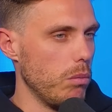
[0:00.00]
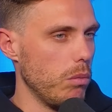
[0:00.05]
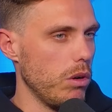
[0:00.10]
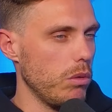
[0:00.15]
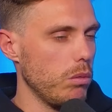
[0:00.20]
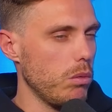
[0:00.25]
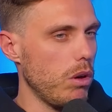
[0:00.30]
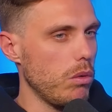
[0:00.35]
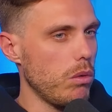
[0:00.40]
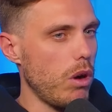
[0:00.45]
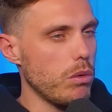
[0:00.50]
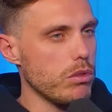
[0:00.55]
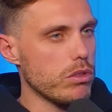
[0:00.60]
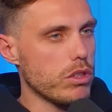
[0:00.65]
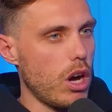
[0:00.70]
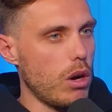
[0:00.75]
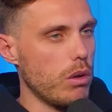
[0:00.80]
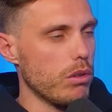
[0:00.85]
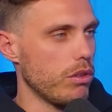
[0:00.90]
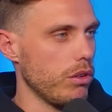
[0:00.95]
What was
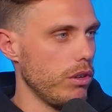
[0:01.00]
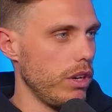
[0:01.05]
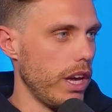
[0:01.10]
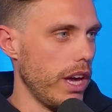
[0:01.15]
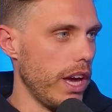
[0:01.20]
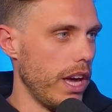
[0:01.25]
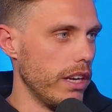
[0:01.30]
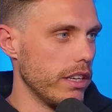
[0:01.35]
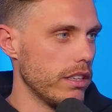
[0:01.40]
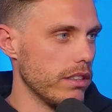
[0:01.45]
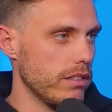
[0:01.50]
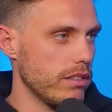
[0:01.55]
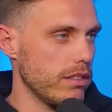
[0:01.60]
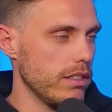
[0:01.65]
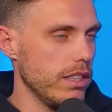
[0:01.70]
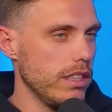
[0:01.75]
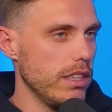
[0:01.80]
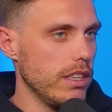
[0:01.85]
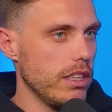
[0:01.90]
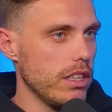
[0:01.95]
going through your head? Because
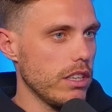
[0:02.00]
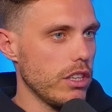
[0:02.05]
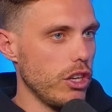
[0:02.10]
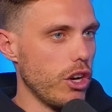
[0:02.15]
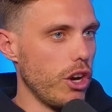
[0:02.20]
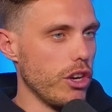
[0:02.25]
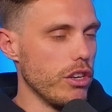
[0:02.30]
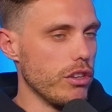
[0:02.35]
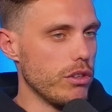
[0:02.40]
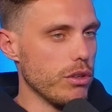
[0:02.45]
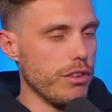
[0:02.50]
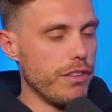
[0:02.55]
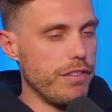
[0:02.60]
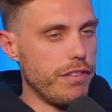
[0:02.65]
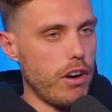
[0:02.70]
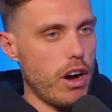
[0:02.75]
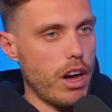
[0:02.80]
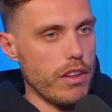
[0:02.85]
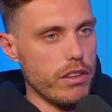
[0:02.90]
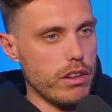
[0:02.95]
you do
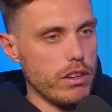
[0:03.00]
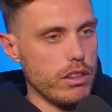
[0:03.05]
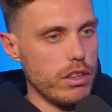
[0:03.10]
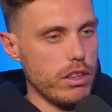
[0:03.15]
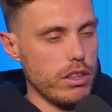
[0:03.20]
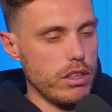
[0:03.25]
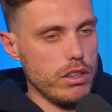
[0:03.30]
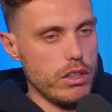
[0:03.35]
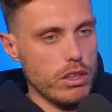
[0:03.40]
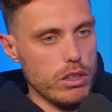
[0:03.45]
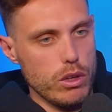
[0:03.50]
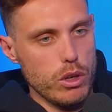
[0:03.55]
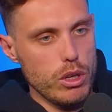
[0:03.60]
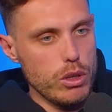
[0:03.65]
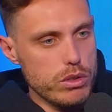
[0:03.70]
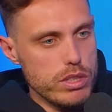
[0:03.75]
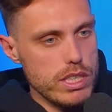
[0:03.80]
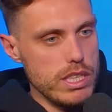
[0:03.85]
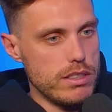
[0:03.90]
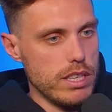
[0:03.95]
fight the
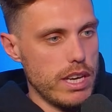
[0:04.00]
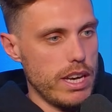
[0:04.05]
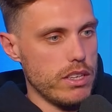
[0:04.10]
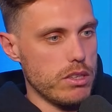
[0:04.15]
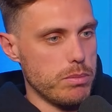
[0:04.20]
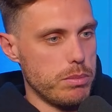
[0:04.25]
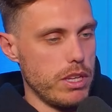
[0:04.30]
loyalty test,